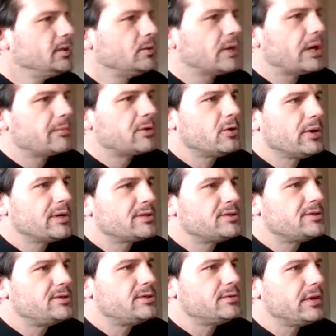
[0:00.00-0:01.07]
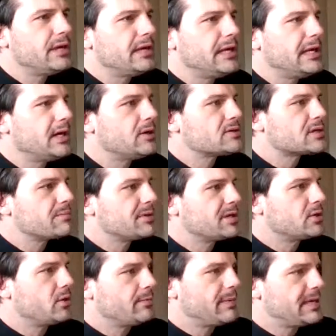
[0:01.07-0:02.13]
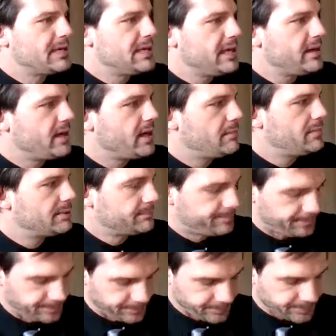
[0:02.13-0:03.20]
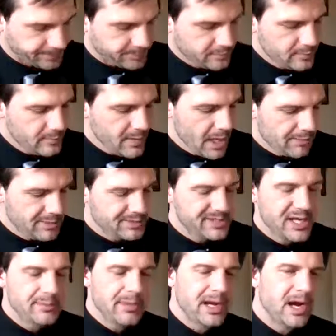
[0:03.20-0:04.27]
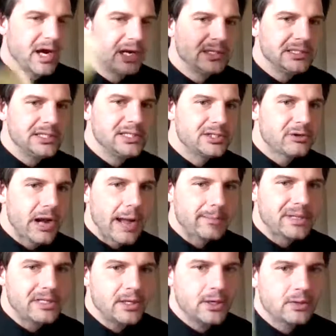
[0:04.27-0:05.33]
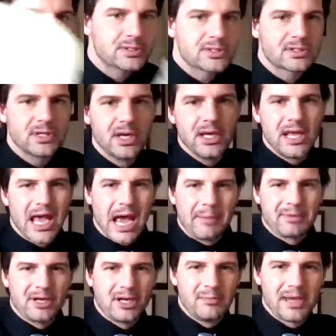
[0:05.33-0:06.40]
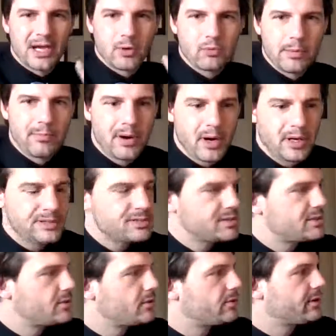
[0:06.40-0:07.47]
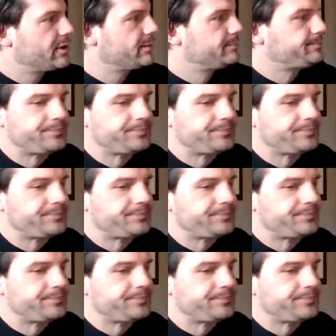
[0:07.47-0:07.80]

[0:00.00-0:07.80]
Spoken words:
what I'm going to do right now is I'm going to go on my GitHub. I'm going to take my ugly, crappy notes. I'm going to make a repository